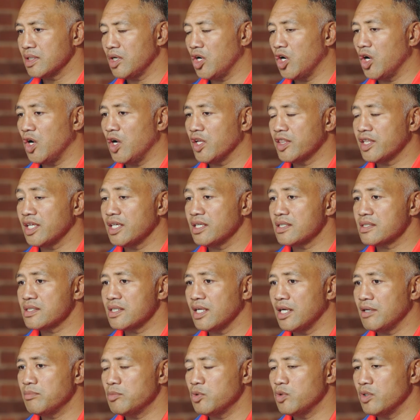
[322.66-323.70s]
I think
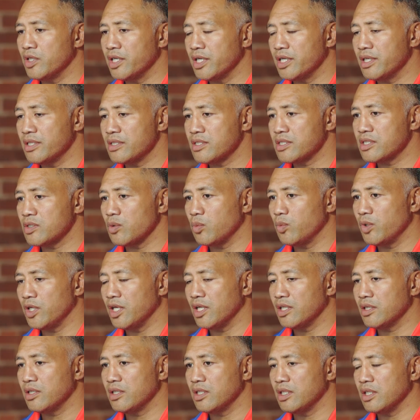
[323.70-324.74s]
Samoa, we
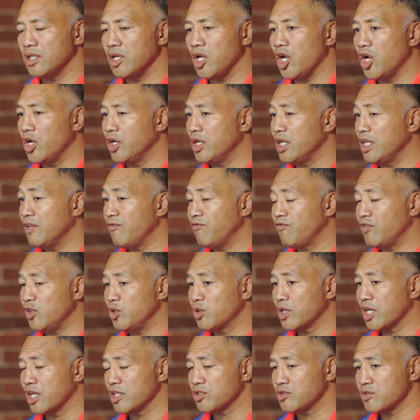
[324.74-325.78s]
are the only
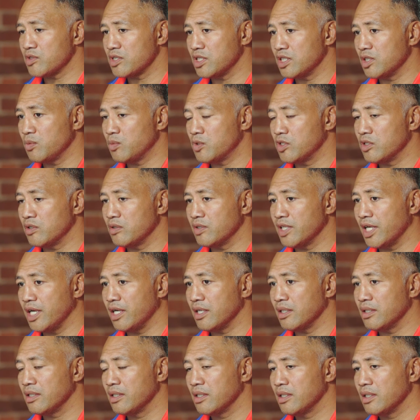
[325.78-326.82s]
few countries in the world
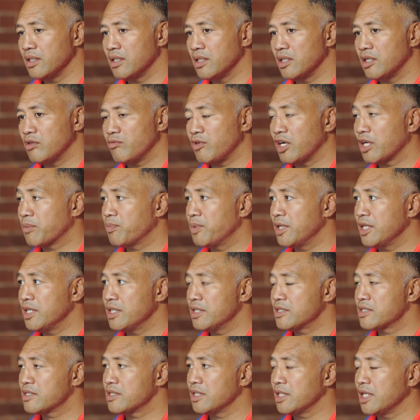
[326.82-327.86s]
that rugby,
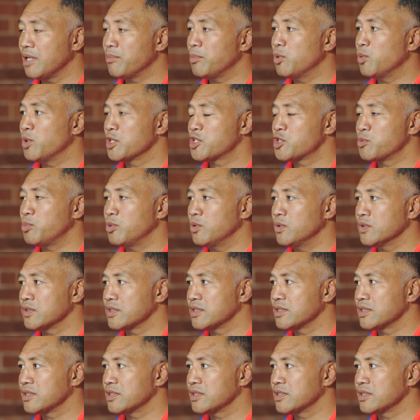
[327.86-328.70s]
it's the number one sport.